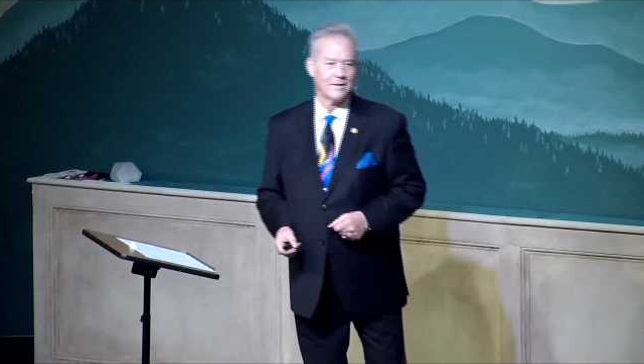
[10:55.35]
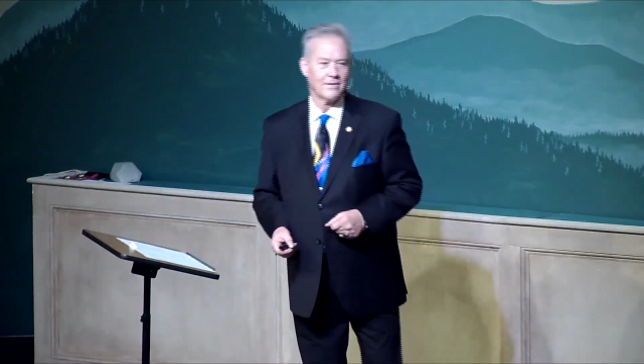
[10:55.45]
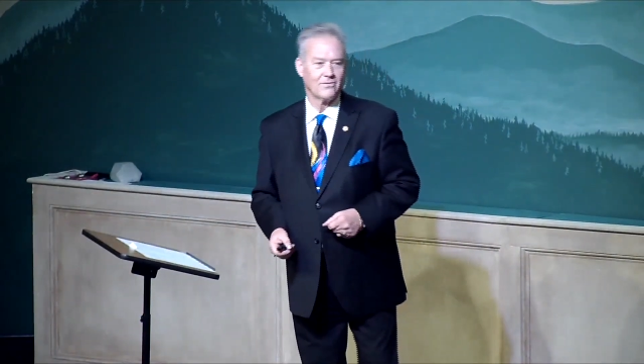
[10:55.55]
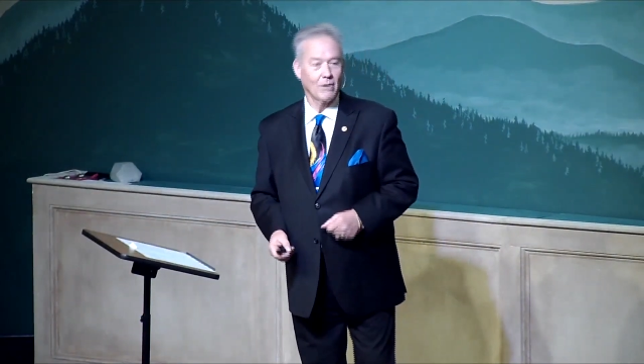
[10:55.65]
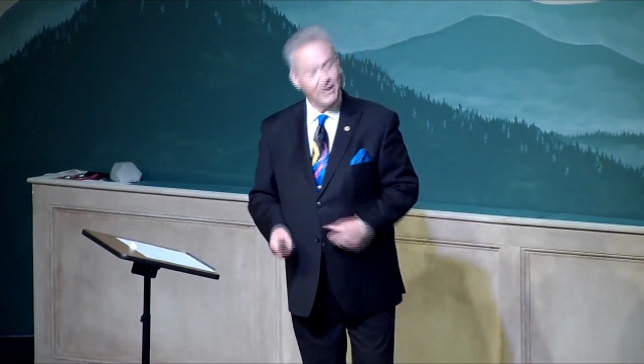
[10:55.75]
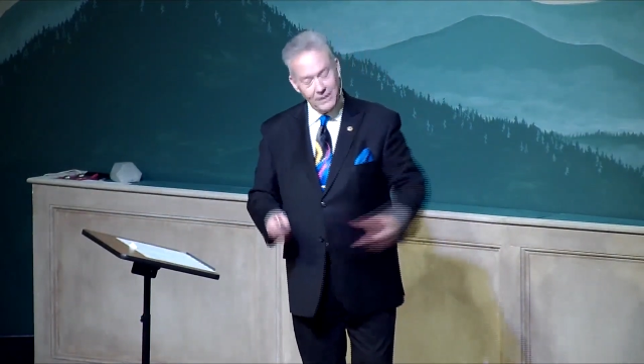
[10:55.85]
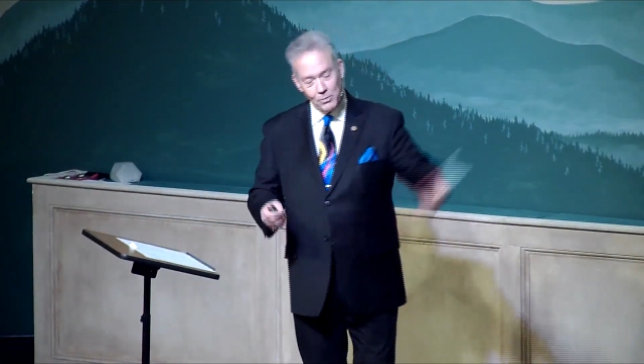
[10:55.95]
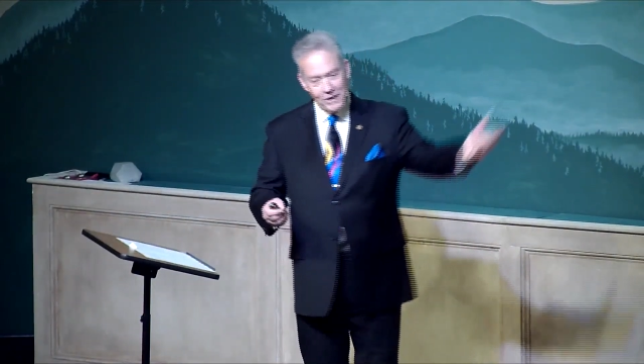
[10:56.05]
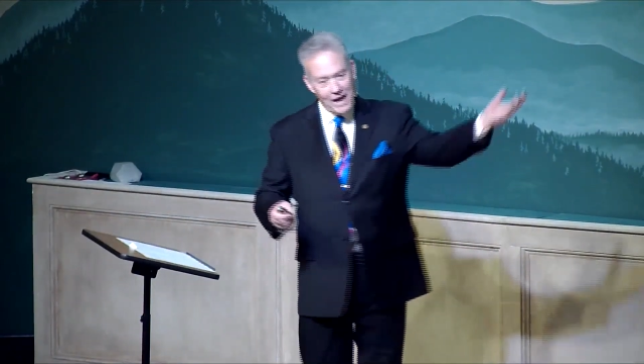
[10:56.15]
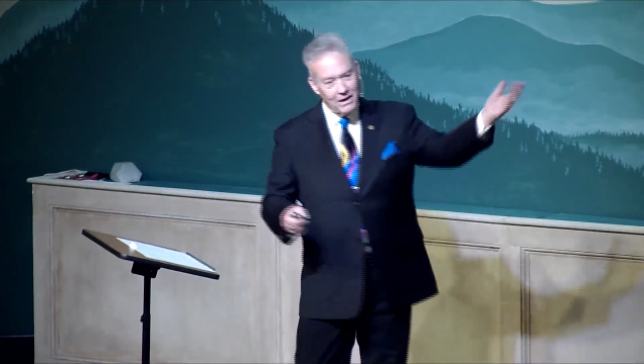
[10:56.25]
So I think
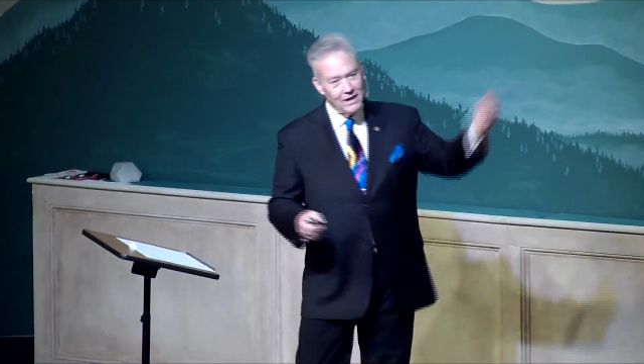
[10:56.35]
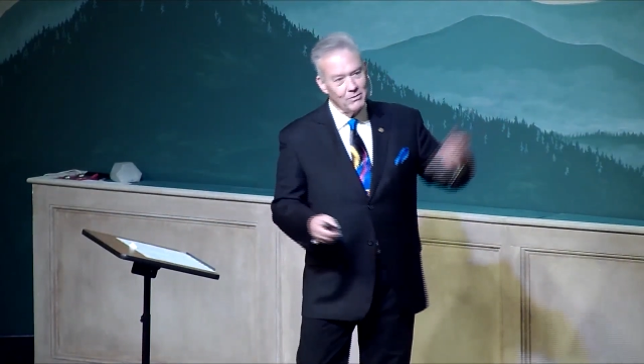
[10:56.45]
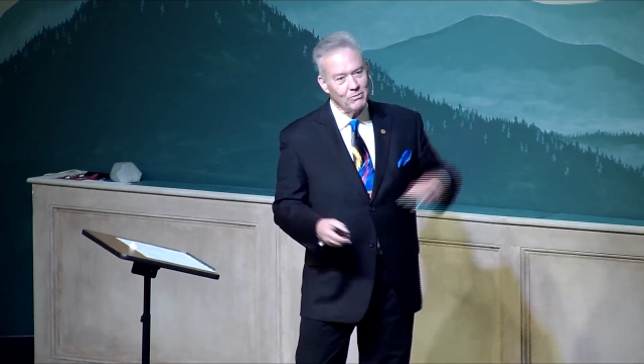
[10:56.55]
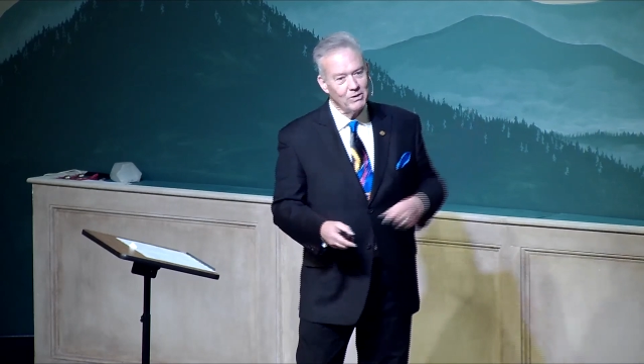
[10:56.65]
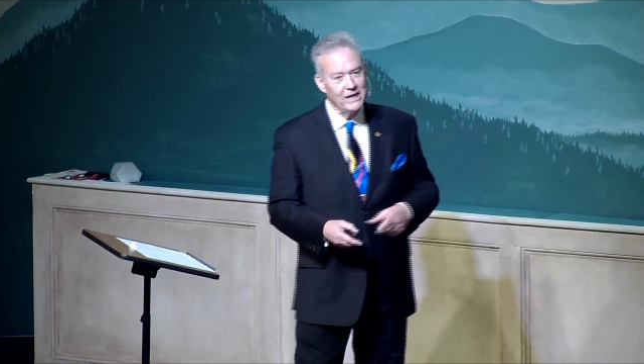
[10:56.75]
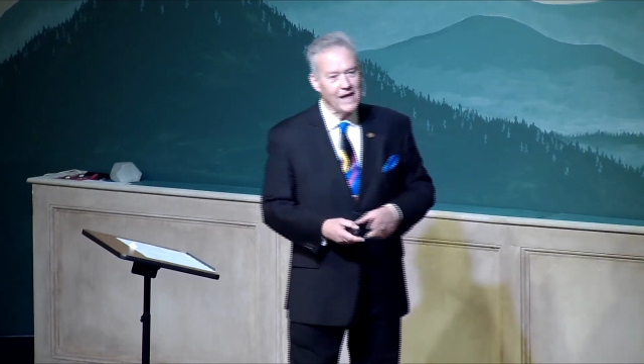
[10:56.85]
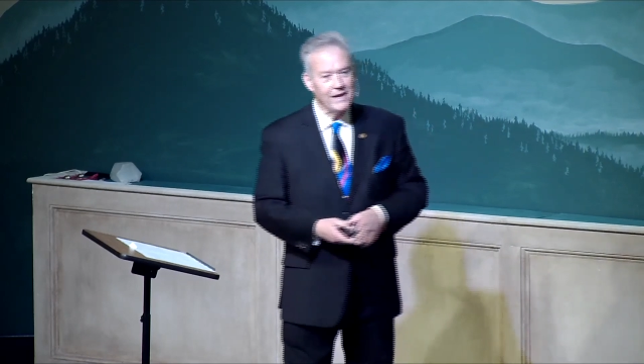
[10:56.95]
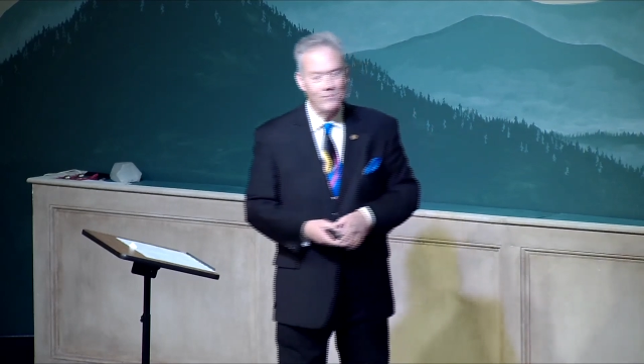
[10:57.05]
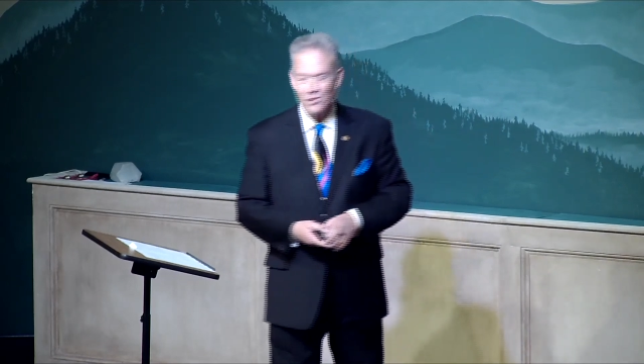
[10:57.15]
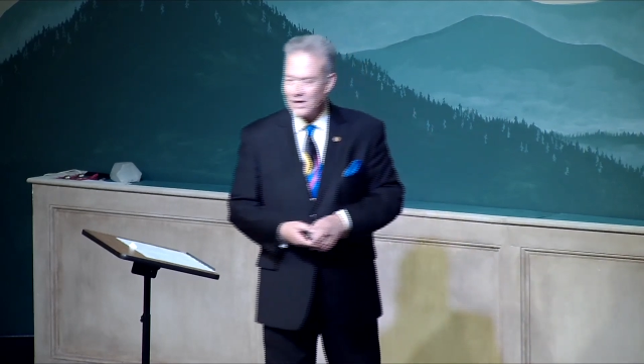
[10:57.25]
we line
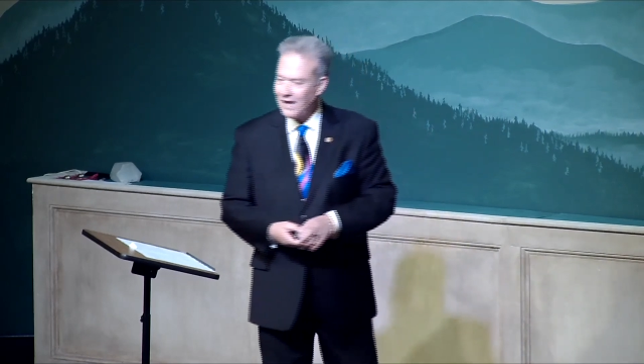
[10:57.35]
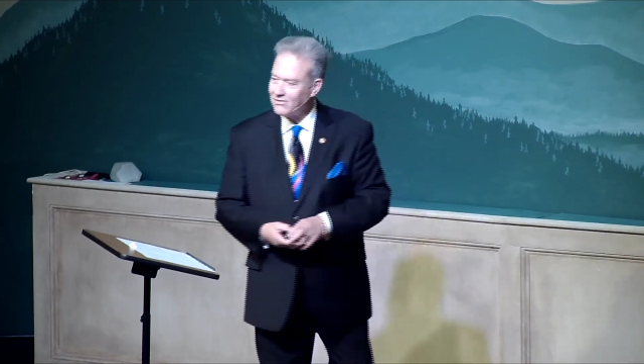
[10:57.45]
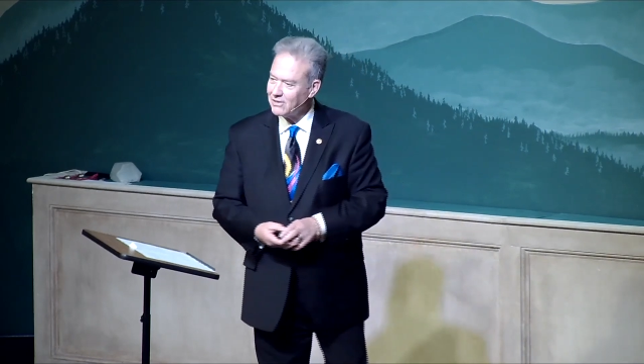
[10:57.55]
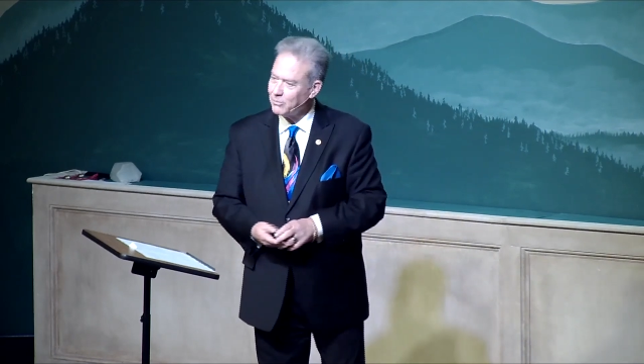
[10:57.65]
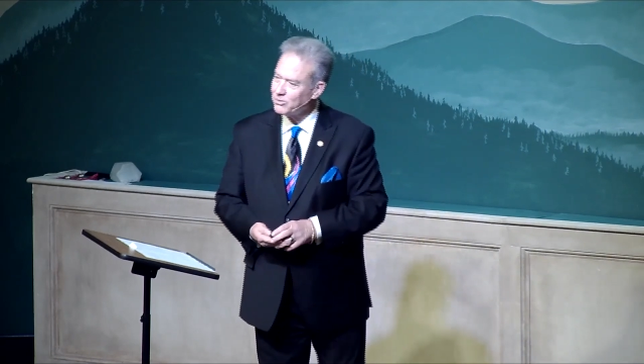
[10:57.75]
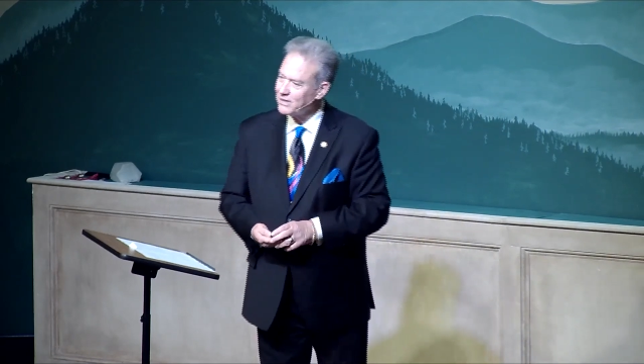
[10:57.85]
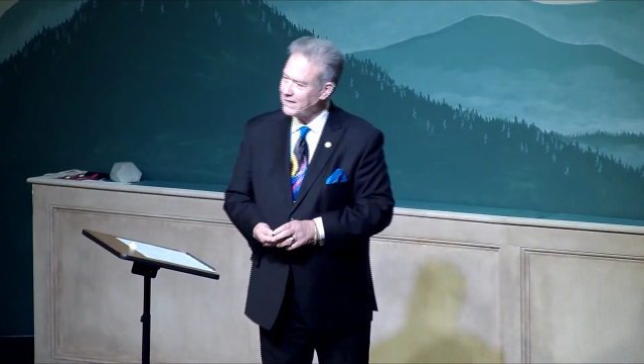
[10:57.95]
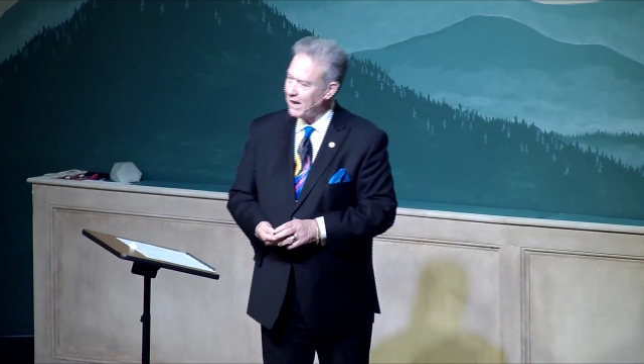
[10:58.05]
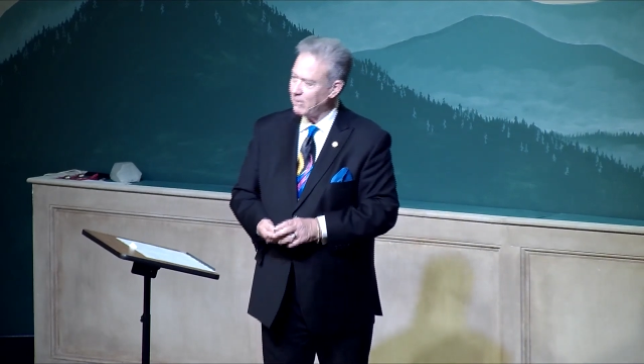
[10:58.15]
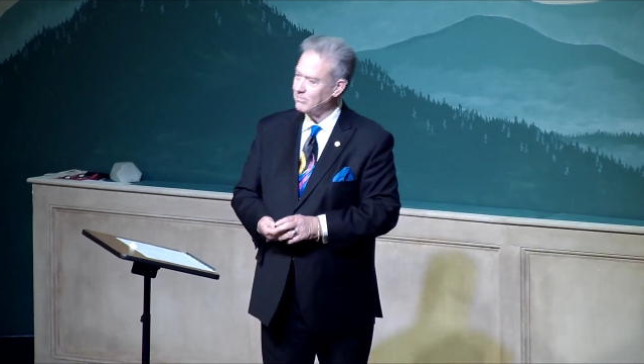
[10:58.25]
up very nicely with the Tao.